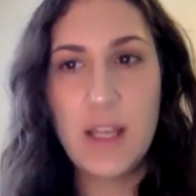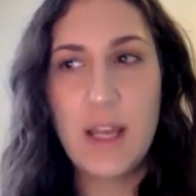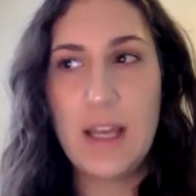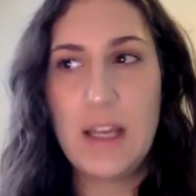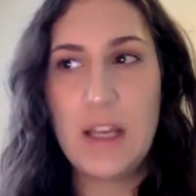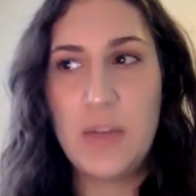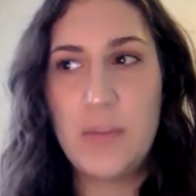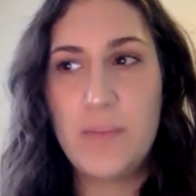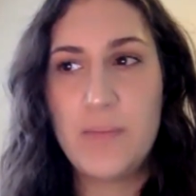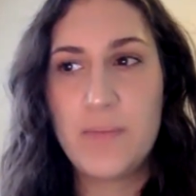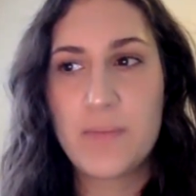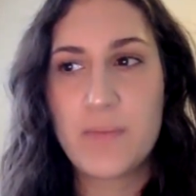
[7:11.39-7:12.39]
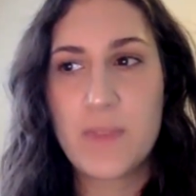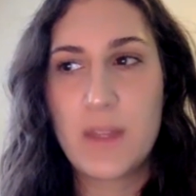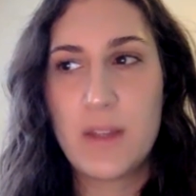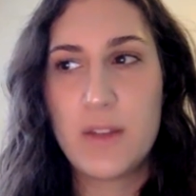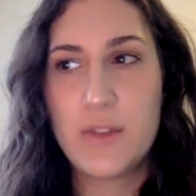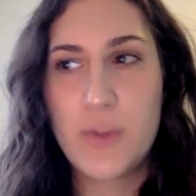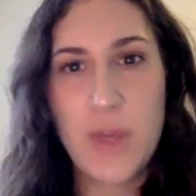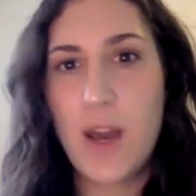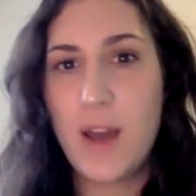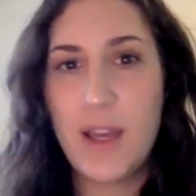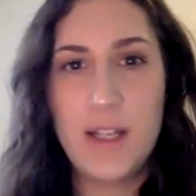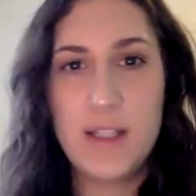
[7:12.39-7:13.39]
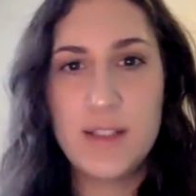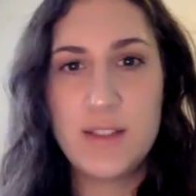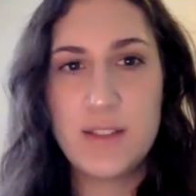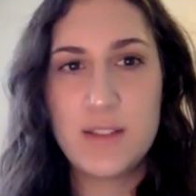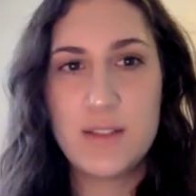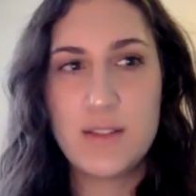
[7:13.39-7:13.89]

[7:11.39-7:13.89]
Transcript: Um, so, yeah, it is,